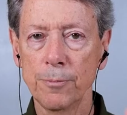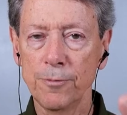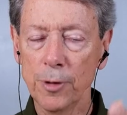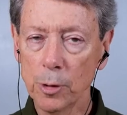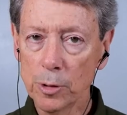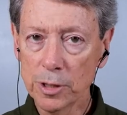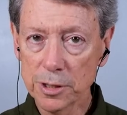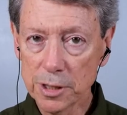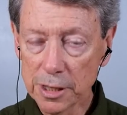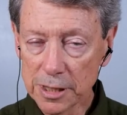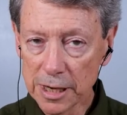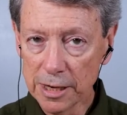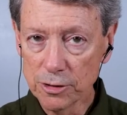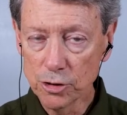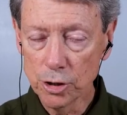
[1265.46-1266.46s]
focused
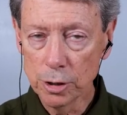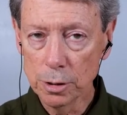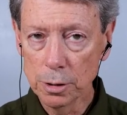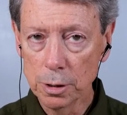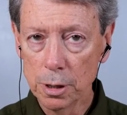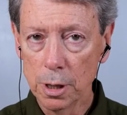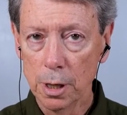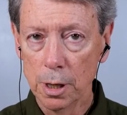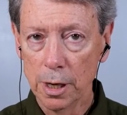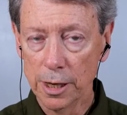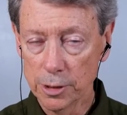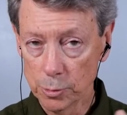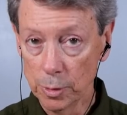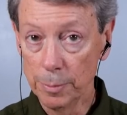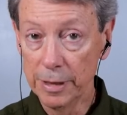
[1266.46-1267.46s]
attention,
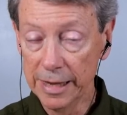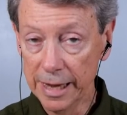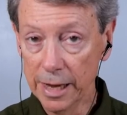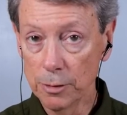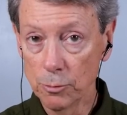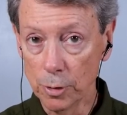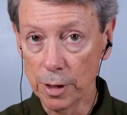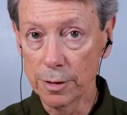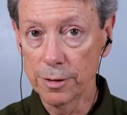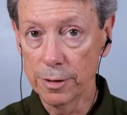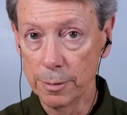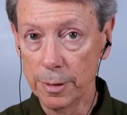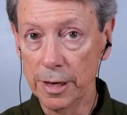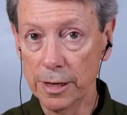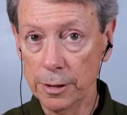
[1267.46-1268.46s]
as we began with
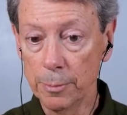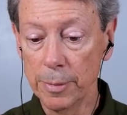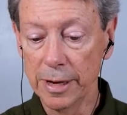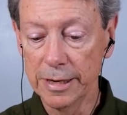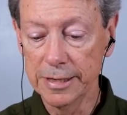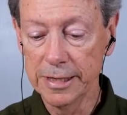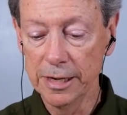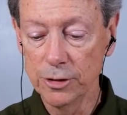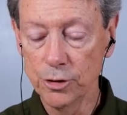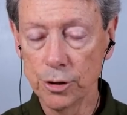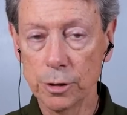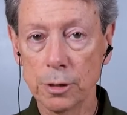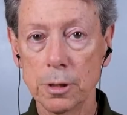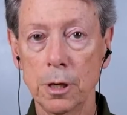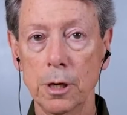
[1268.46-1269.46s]
in the
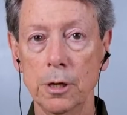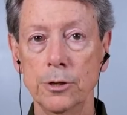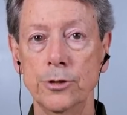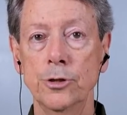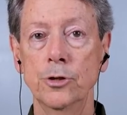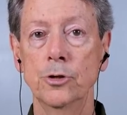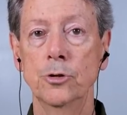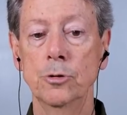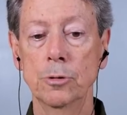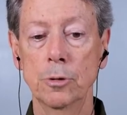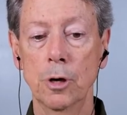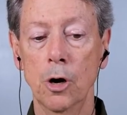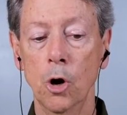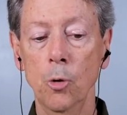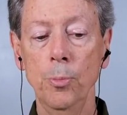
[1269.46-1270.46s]
meditation, to
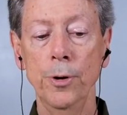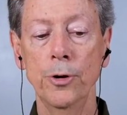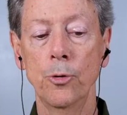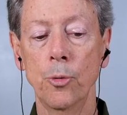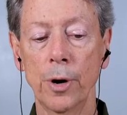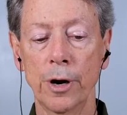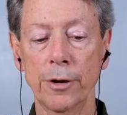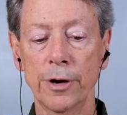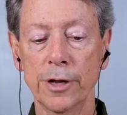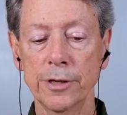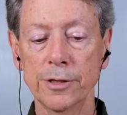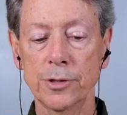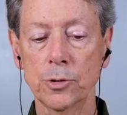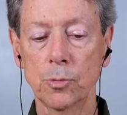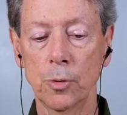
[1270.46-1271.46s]
open
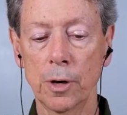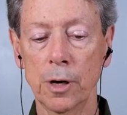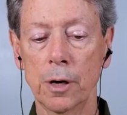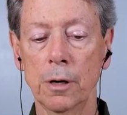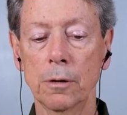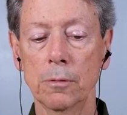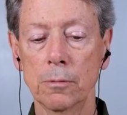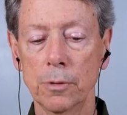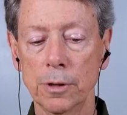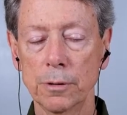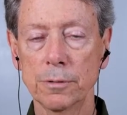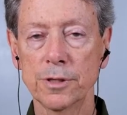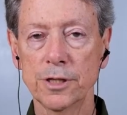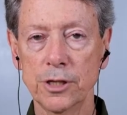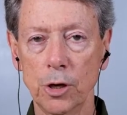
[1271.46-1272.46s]
awareness, where we're
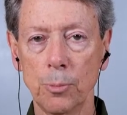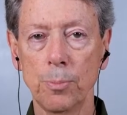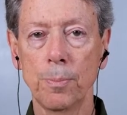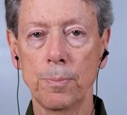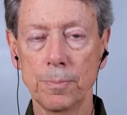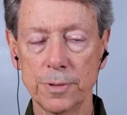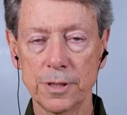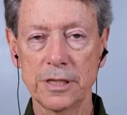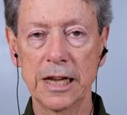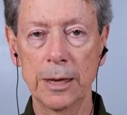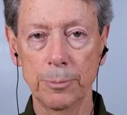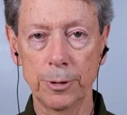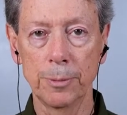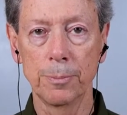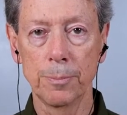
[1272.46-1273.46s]
still
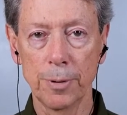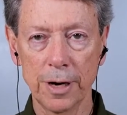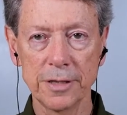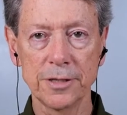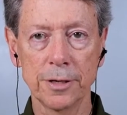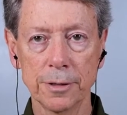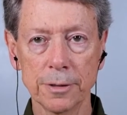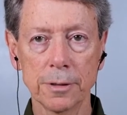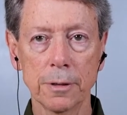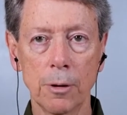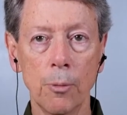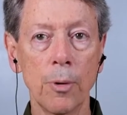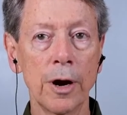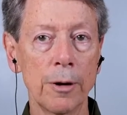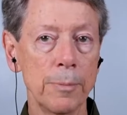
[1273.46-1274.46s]
stably present,
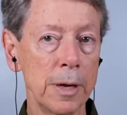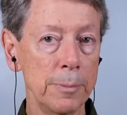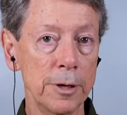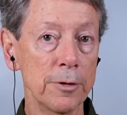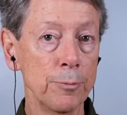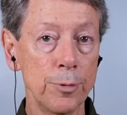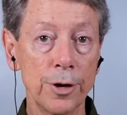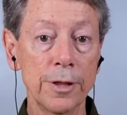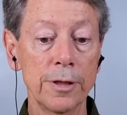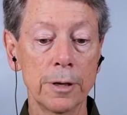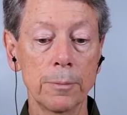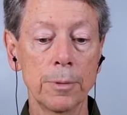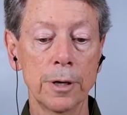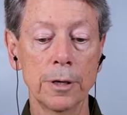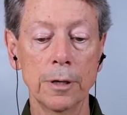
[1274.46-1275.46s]
aware maybe of
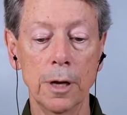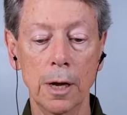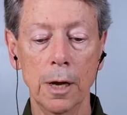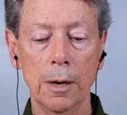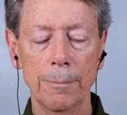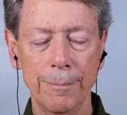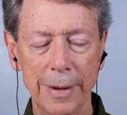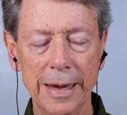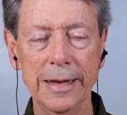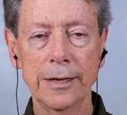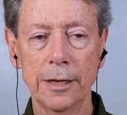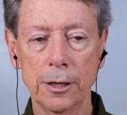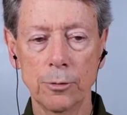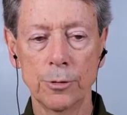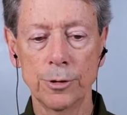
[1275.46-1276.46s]
breathing, but
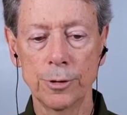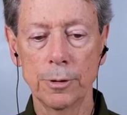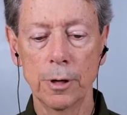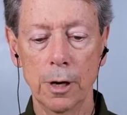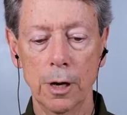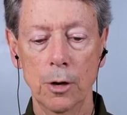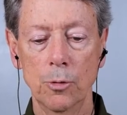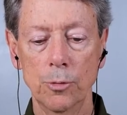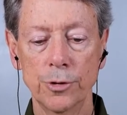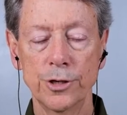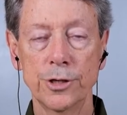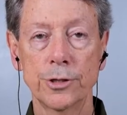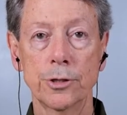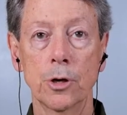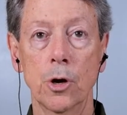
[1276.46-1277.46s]
mainly we're we're
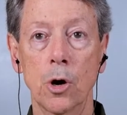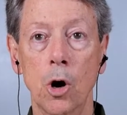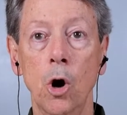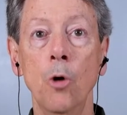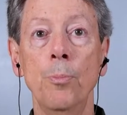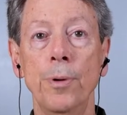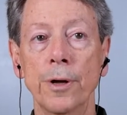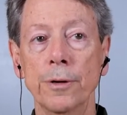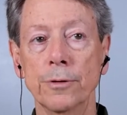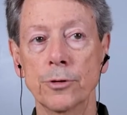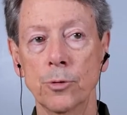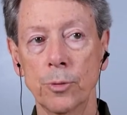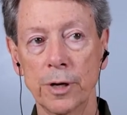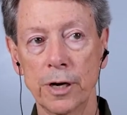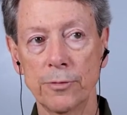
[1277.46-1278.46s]
just open
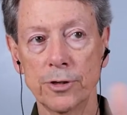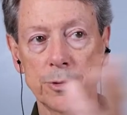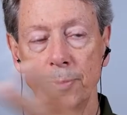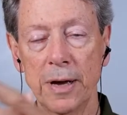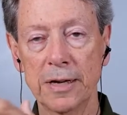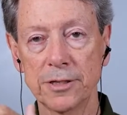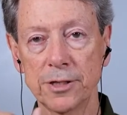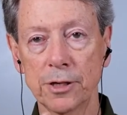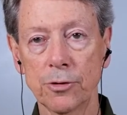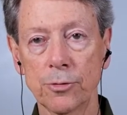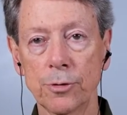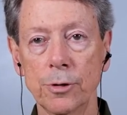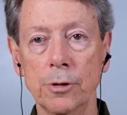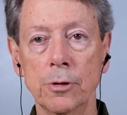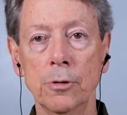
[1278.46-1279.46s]
to whatever's passing
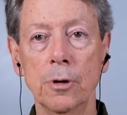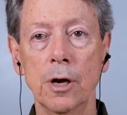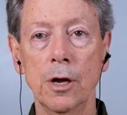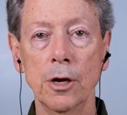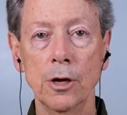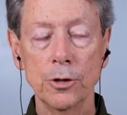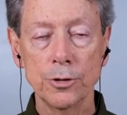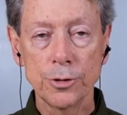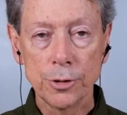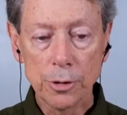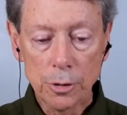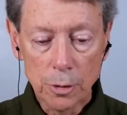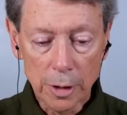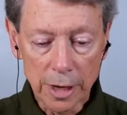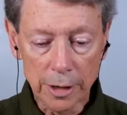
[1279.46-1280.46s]
through,
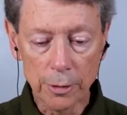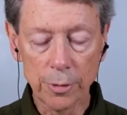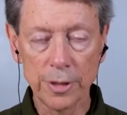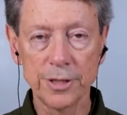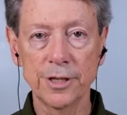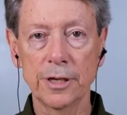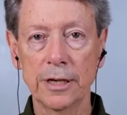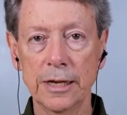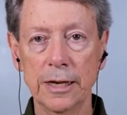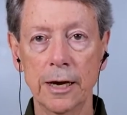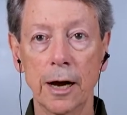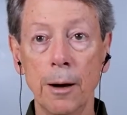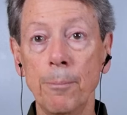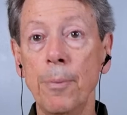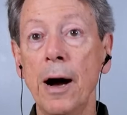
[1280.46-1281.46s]
to increasingly
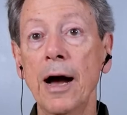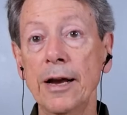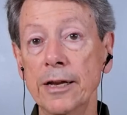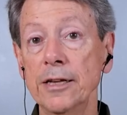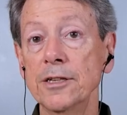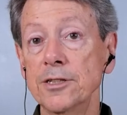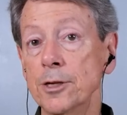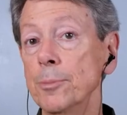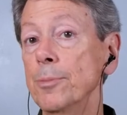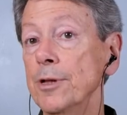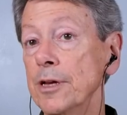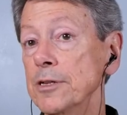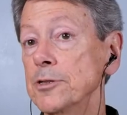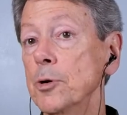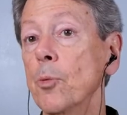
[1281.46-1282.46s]
abiding
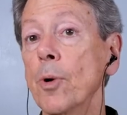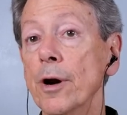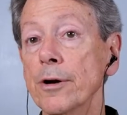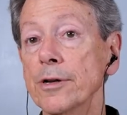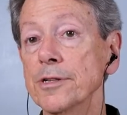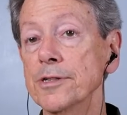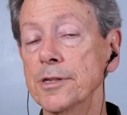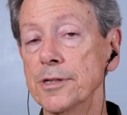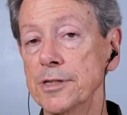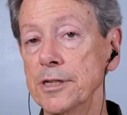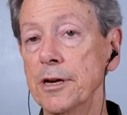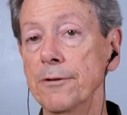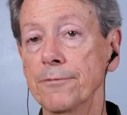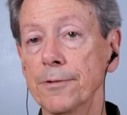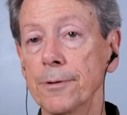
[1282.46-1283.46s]
simply as awareness
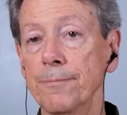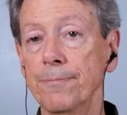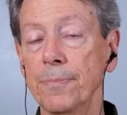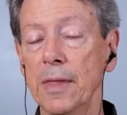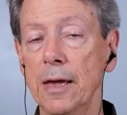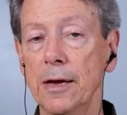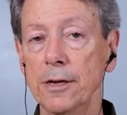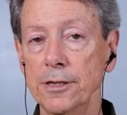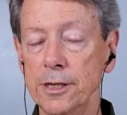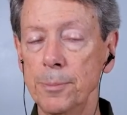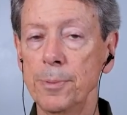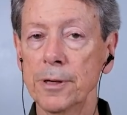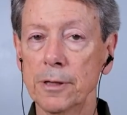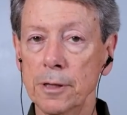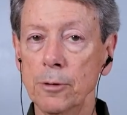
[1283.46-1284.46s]
itself.
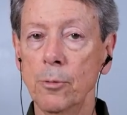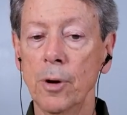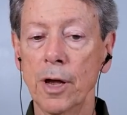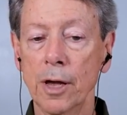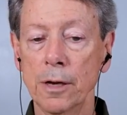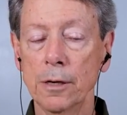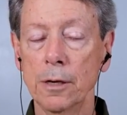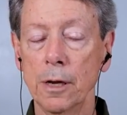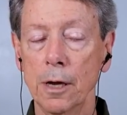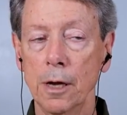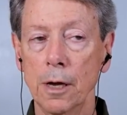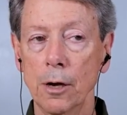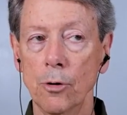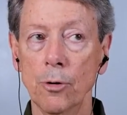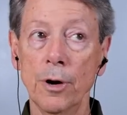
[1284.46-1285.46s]
Typically when
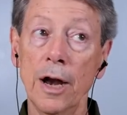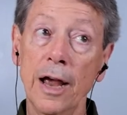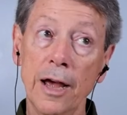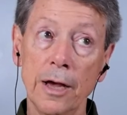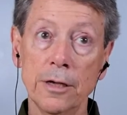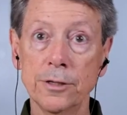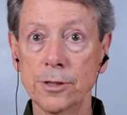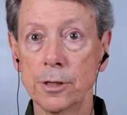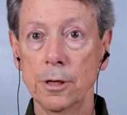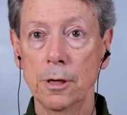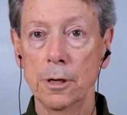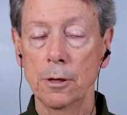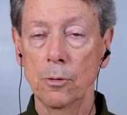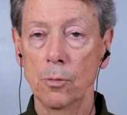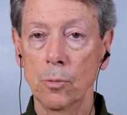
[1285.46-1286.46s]
or as
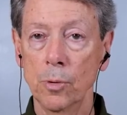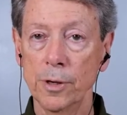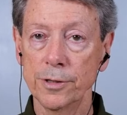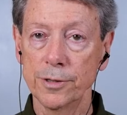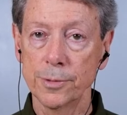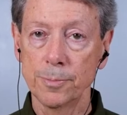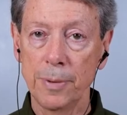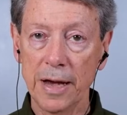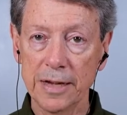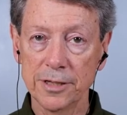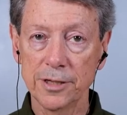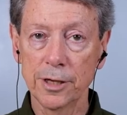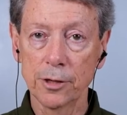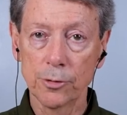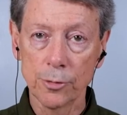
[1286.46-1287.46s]
what's
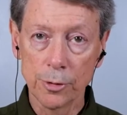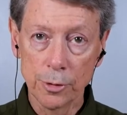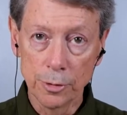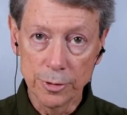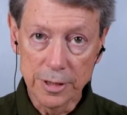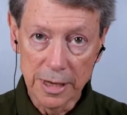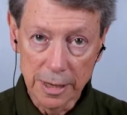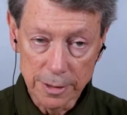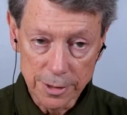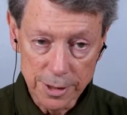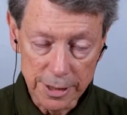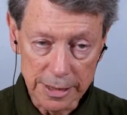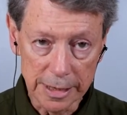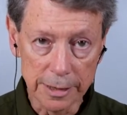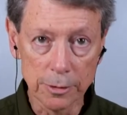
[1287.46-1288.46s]
passing through tends
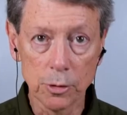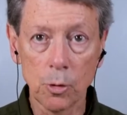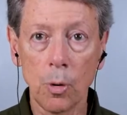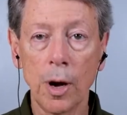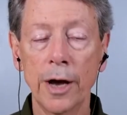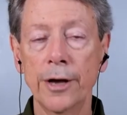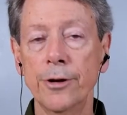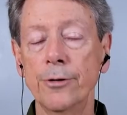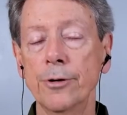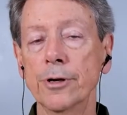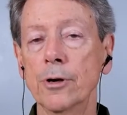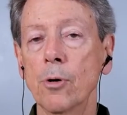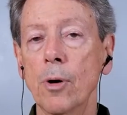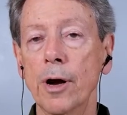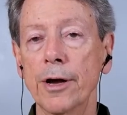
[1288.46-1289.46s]
to get quieter
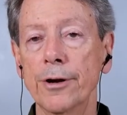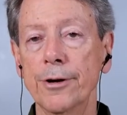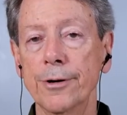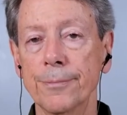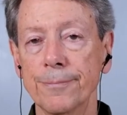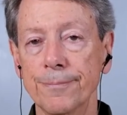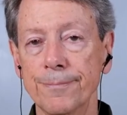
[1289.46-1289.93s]
and quieter.